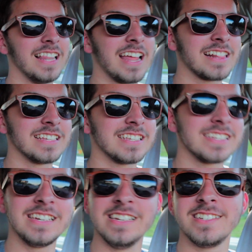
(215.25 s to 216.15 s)
Like, this
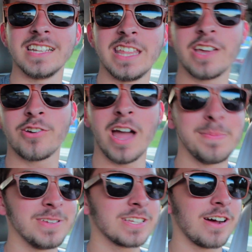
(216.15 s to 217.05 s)
is easily the
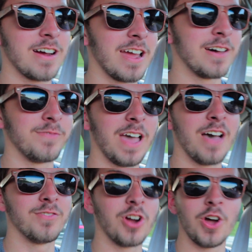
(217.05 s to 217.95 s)
crappiest car I have
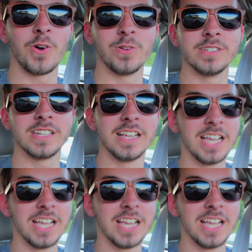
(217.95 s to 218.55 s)
ever owned.